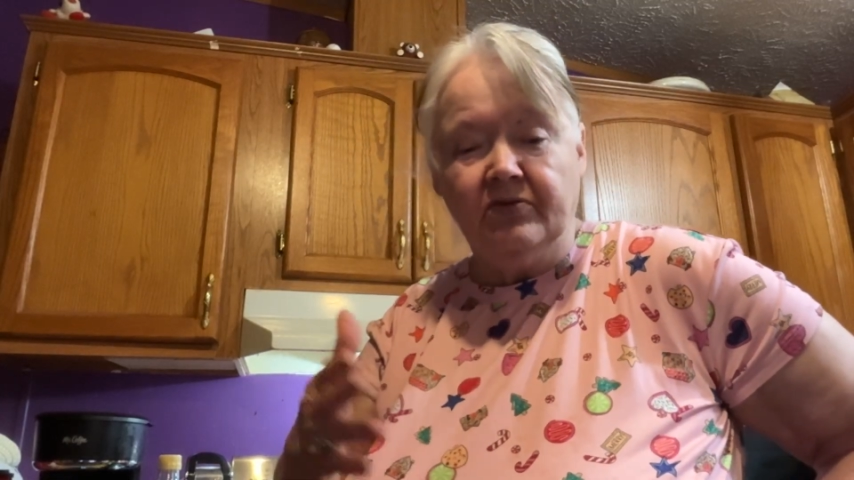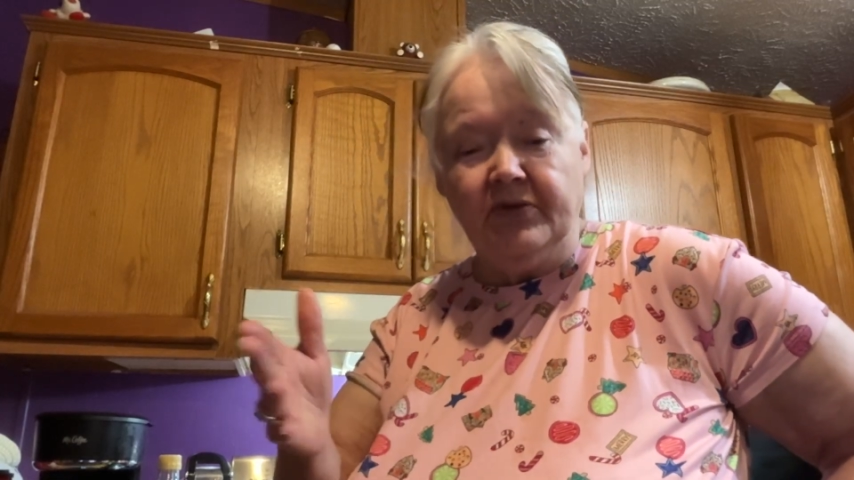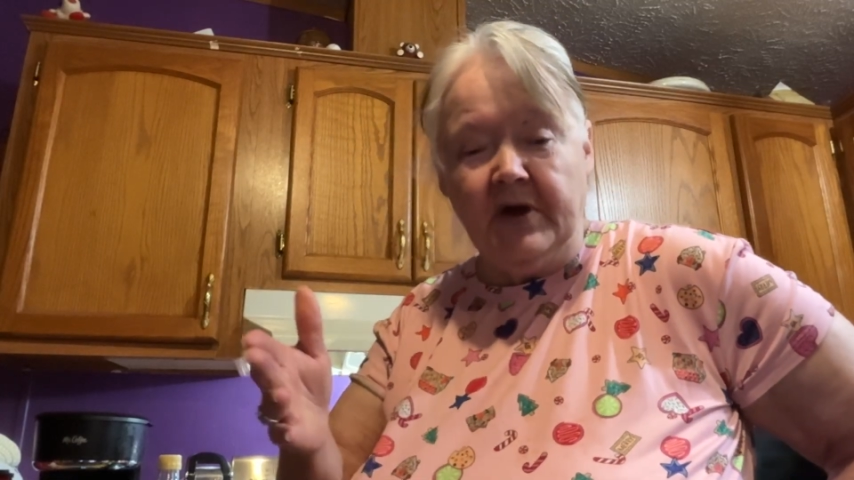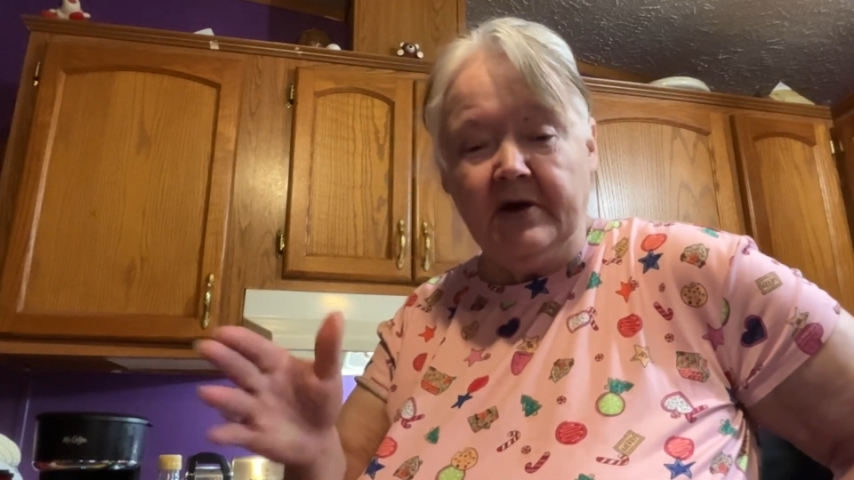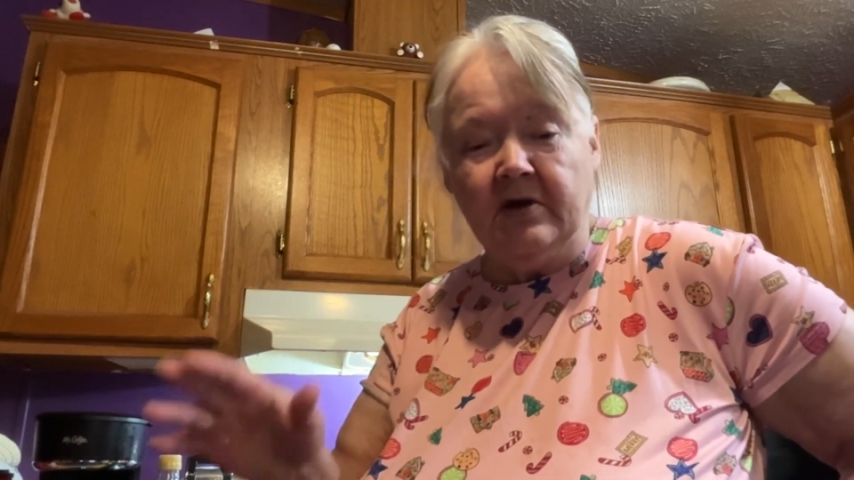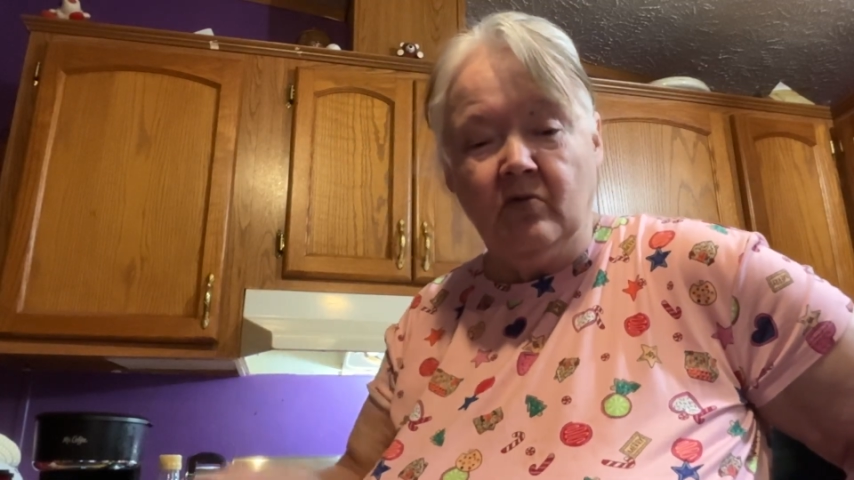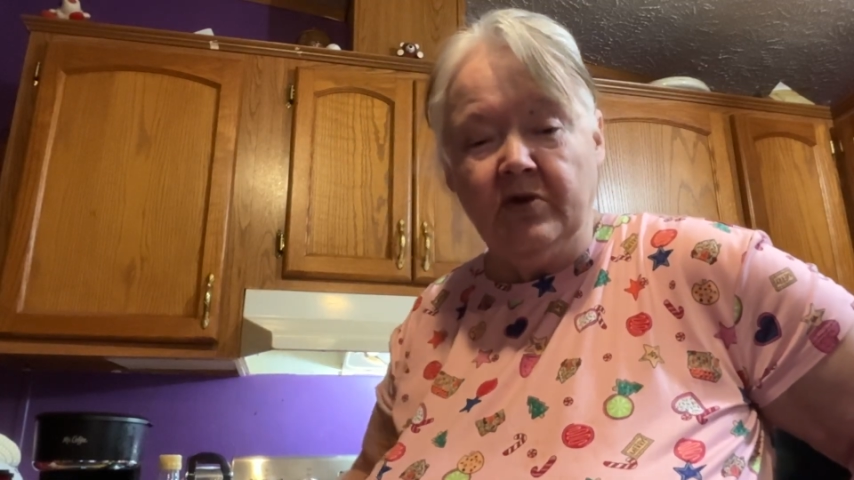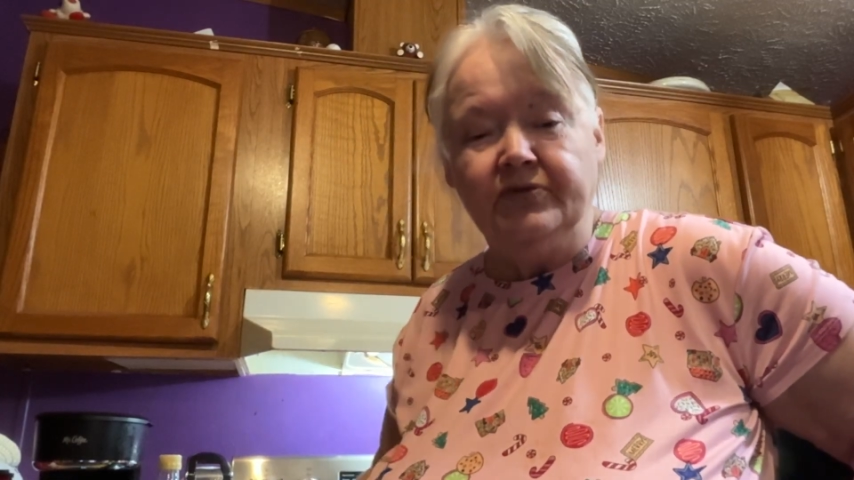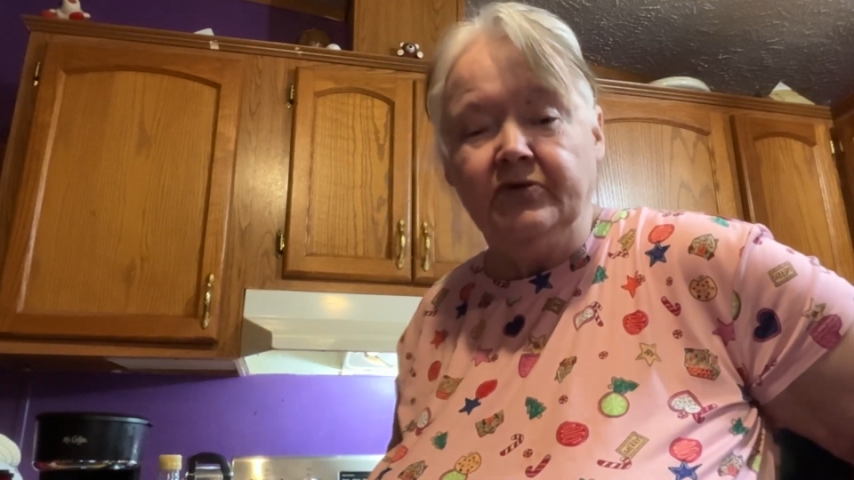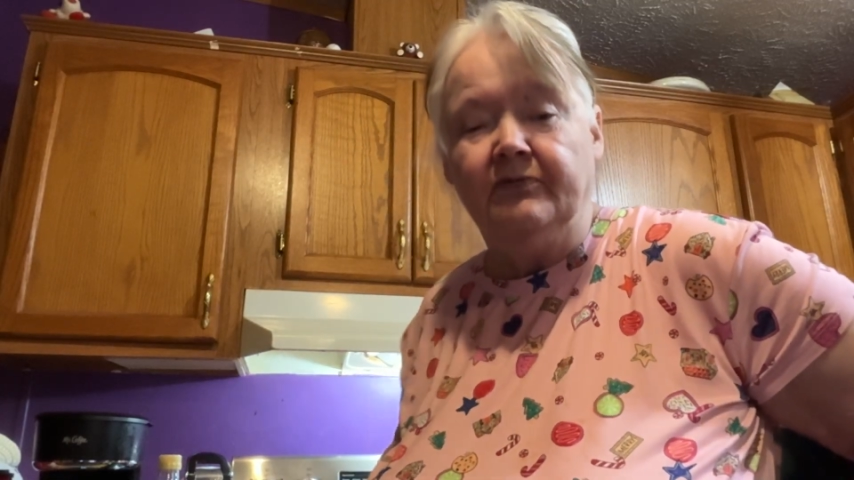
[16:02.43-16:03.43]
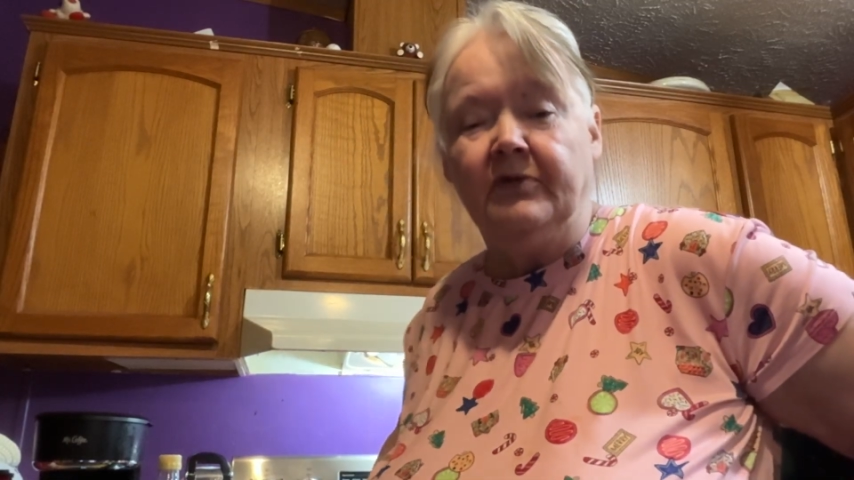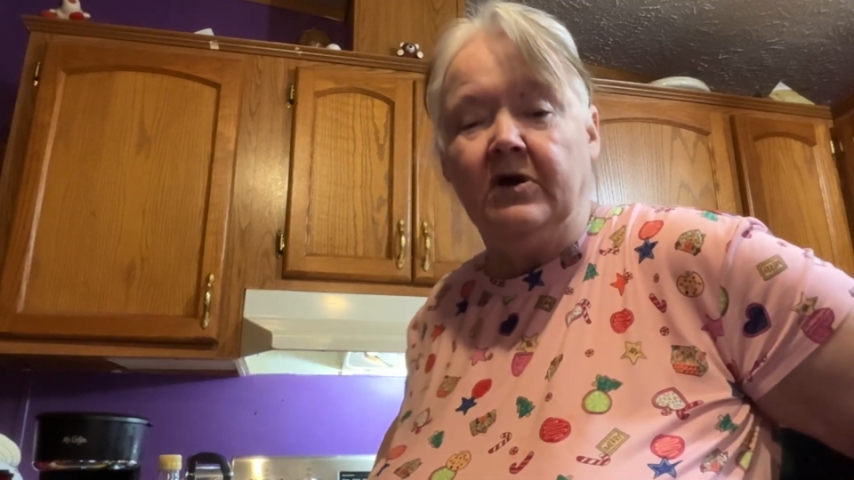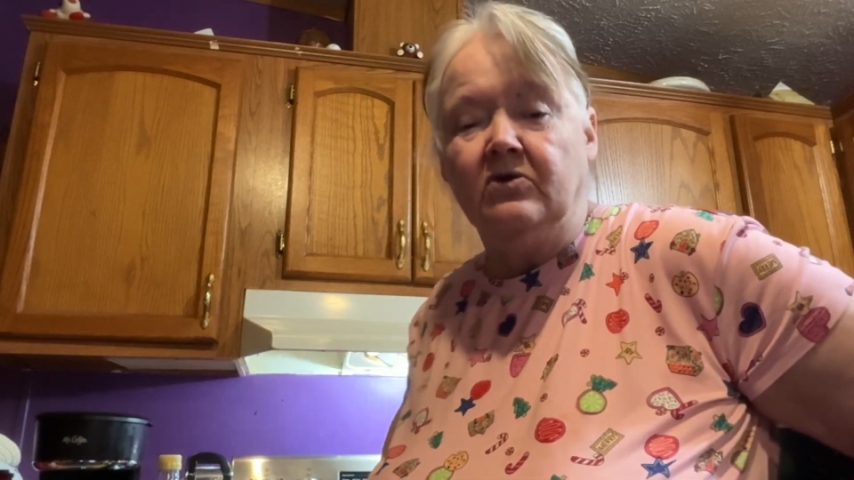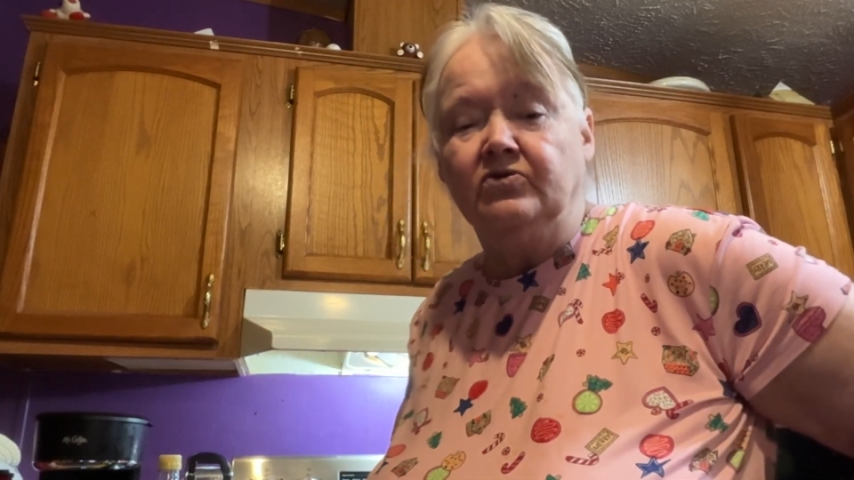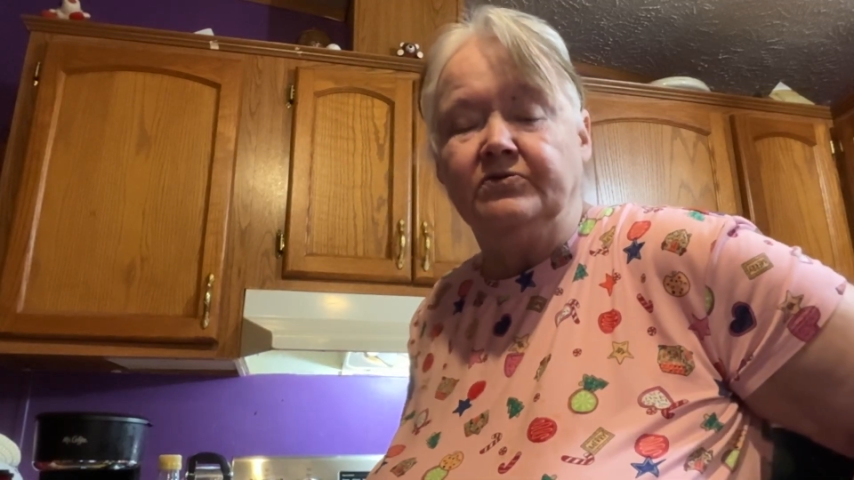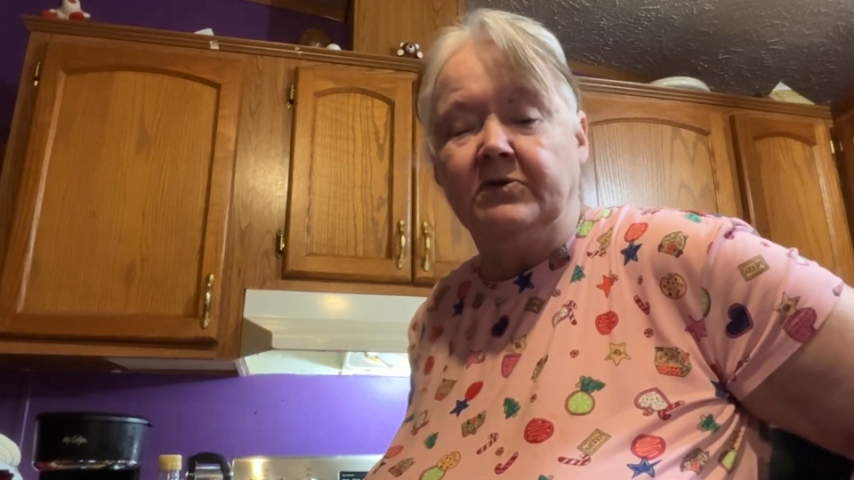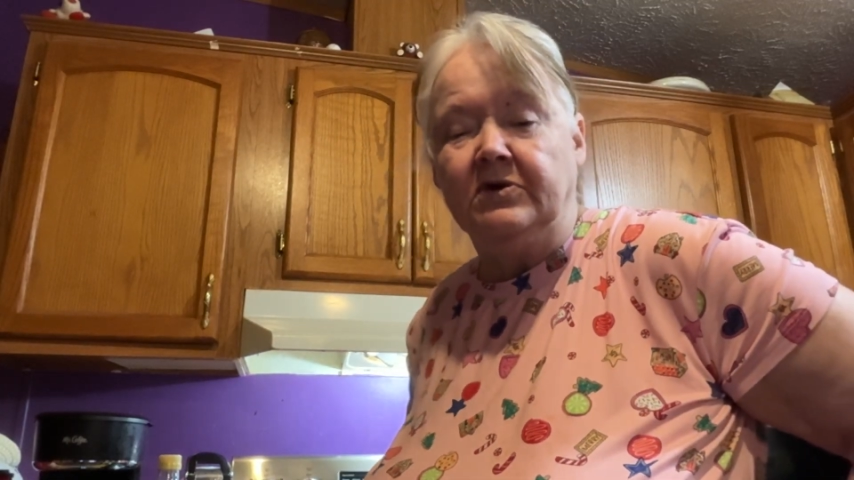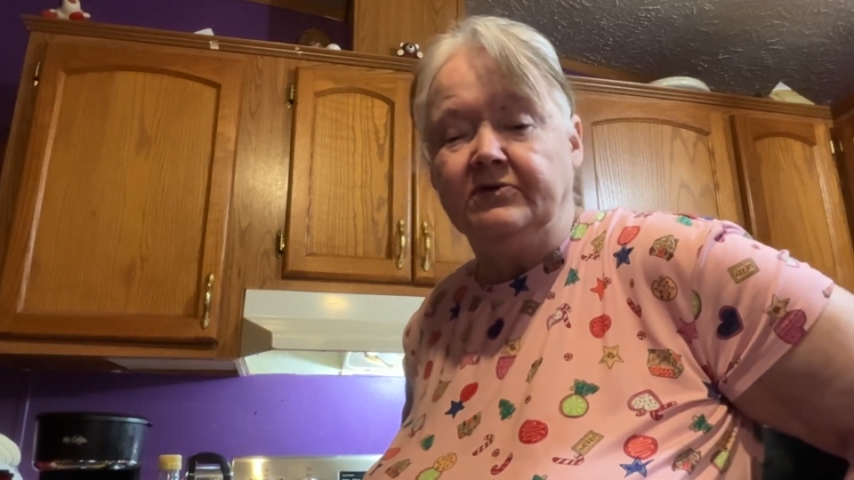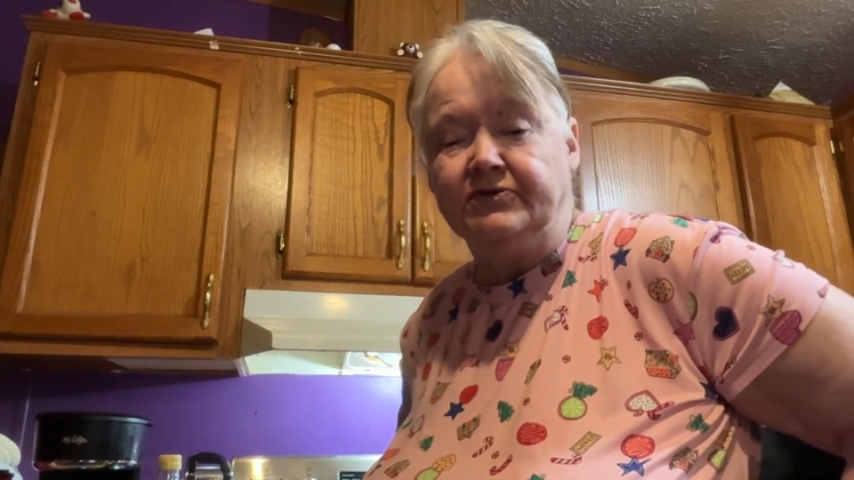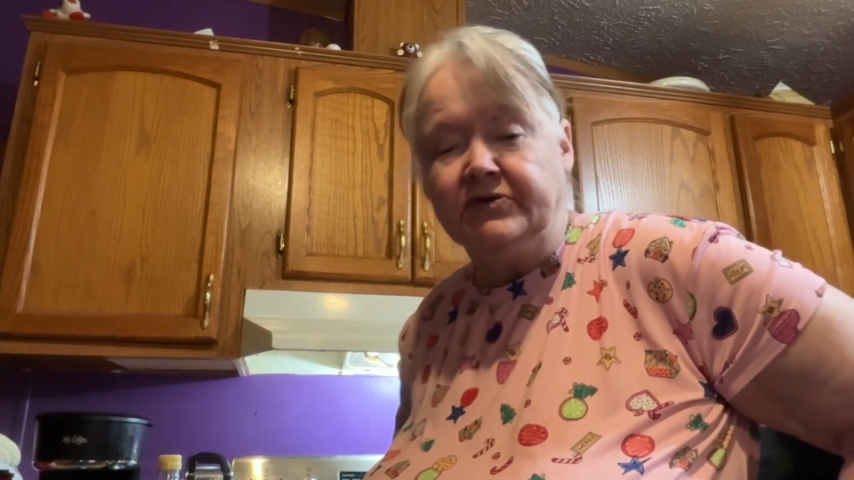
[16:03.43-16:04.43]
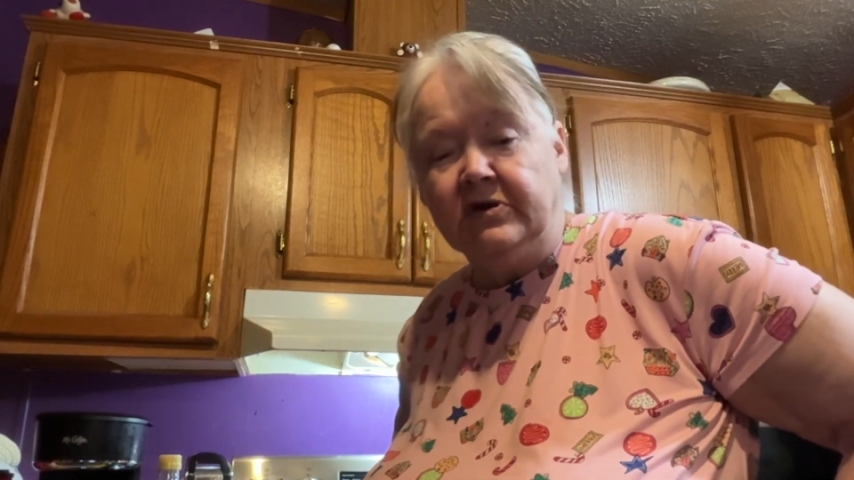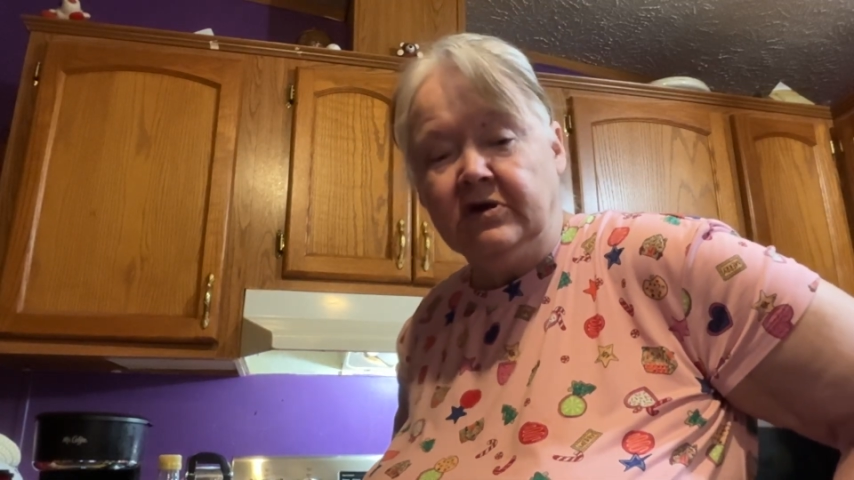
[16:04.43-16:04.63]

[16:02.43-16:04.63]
thing with you folks because